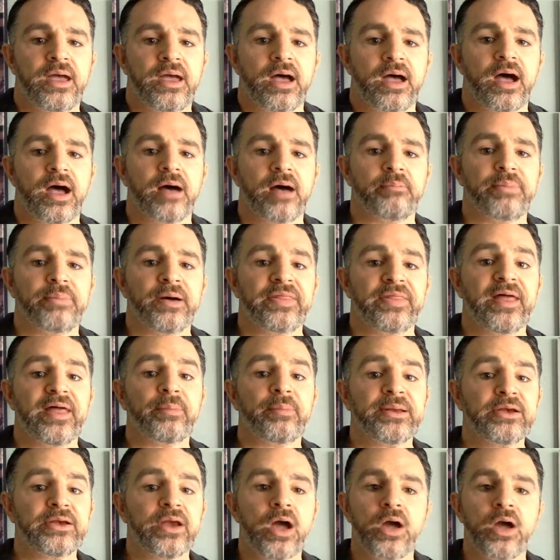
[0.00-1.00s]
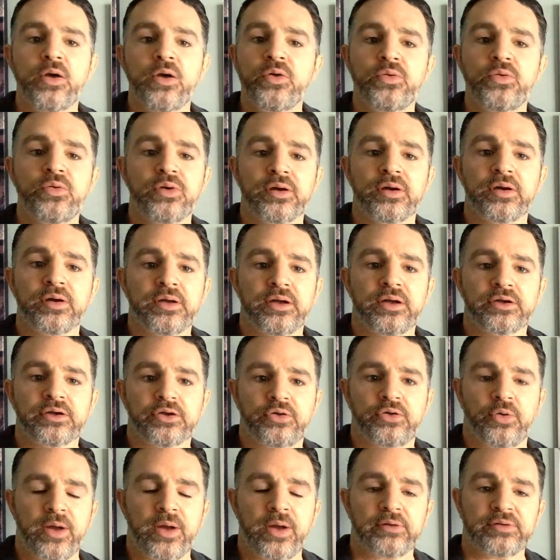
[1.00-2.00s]
But there'll be no
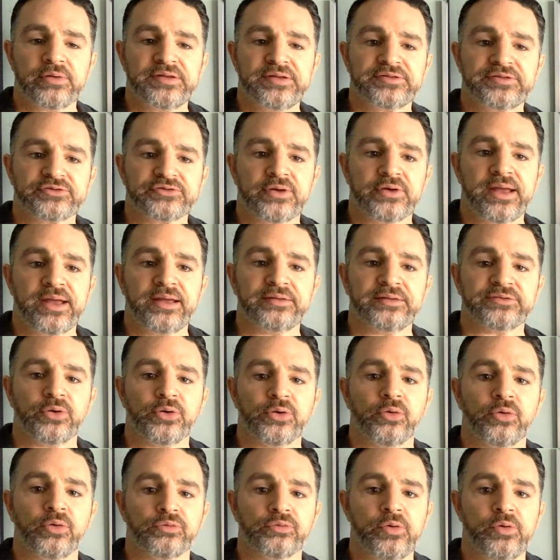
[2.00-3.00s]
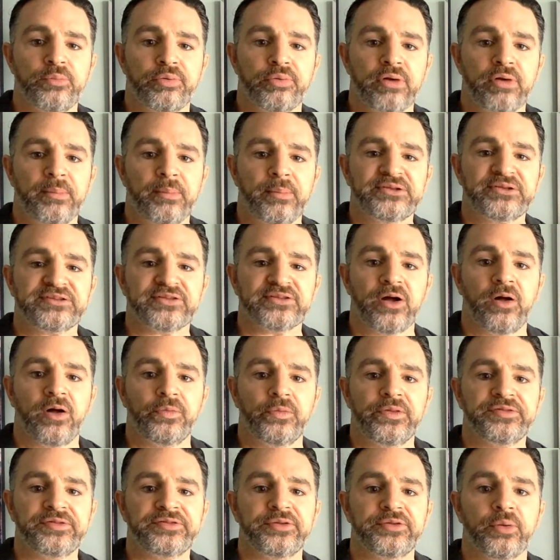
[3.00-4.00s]
query strings or root parameters on
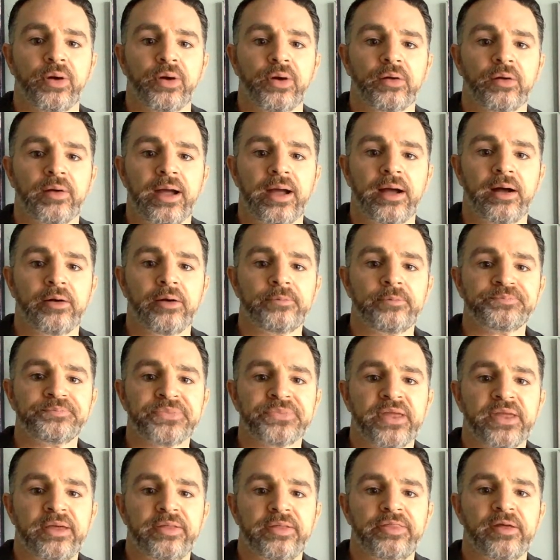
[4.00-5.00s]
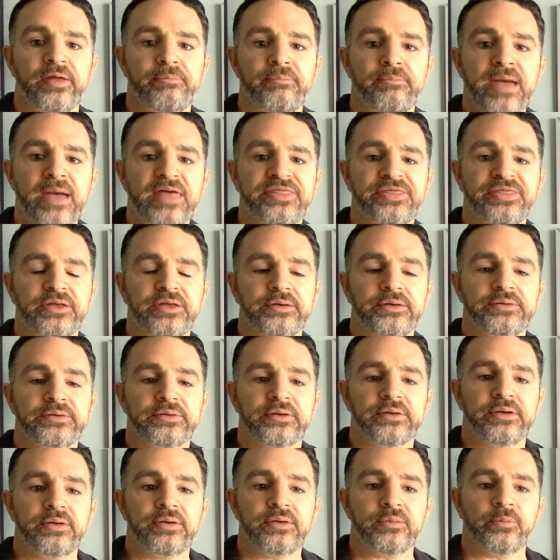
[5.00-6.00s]
this URL. The method
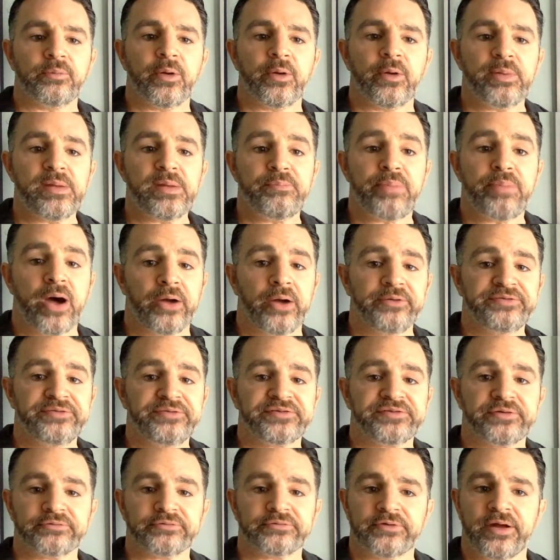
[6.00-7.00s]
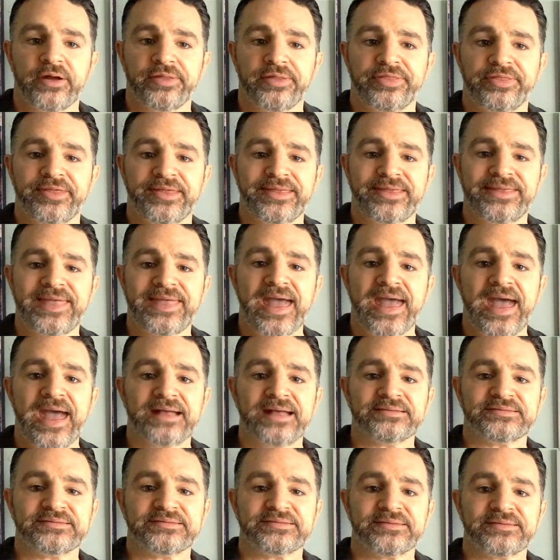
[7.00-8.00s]
will be post rather than
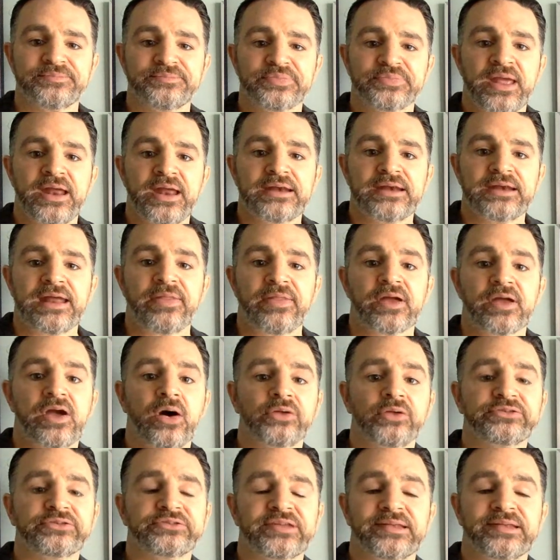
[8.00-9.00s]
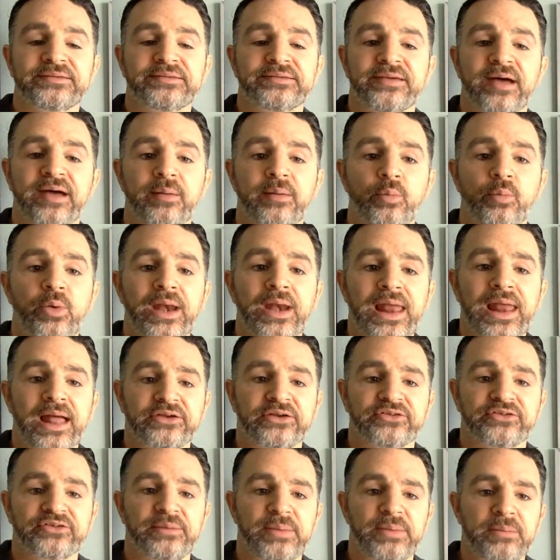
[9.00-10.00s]
get. Now the content type will
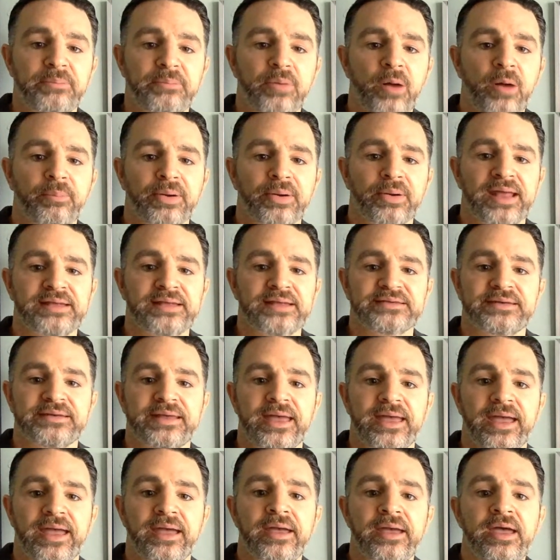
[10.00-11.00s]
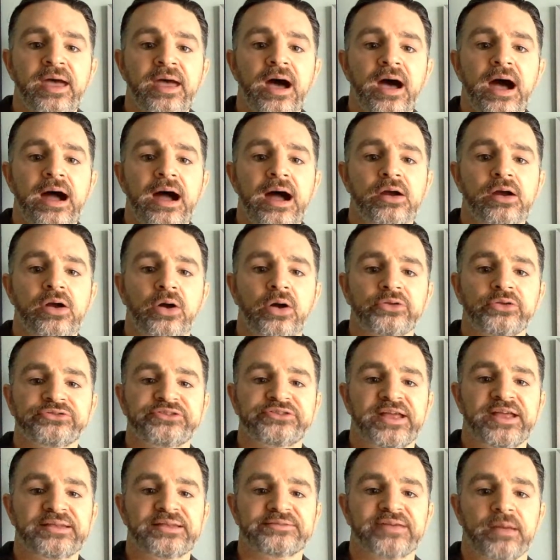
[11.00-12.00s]
actually be populated here. Our
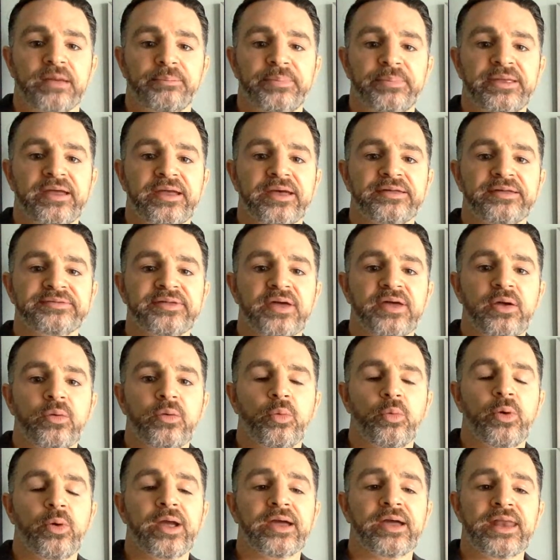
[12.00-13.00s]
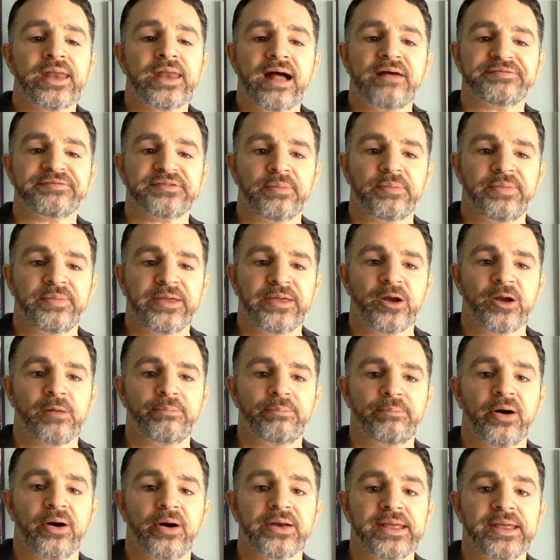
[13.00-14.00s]
content type, because we're going to have something in our
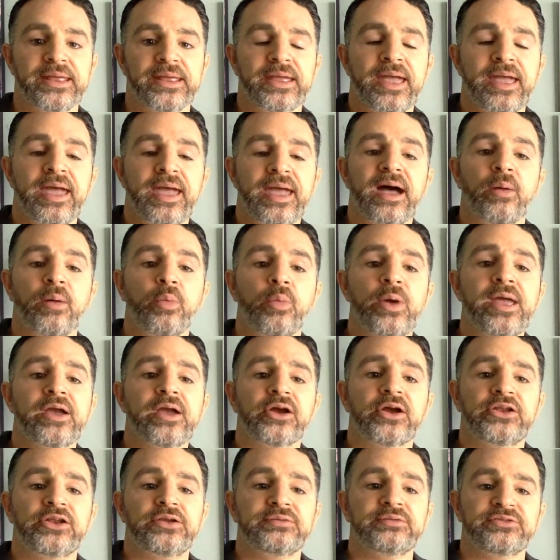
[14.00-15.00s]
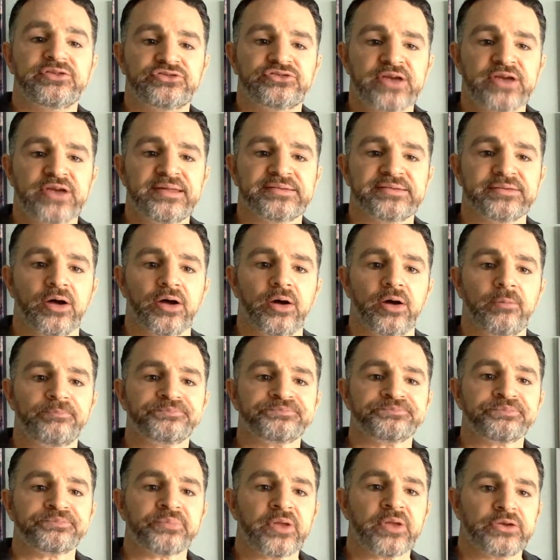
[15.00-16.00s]
body and we're going to use JSON.
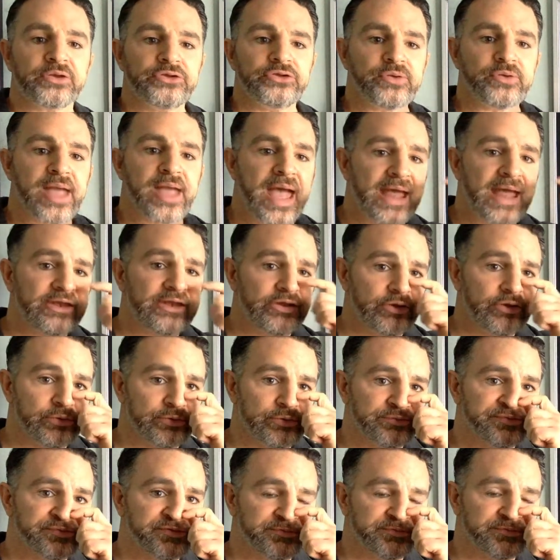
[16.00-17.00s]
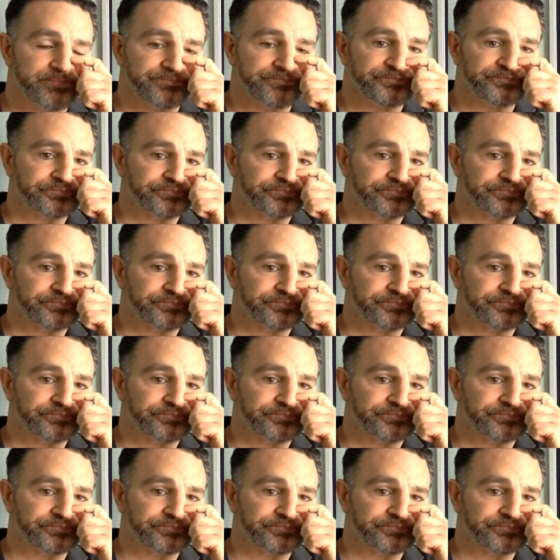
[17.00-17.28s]
You can use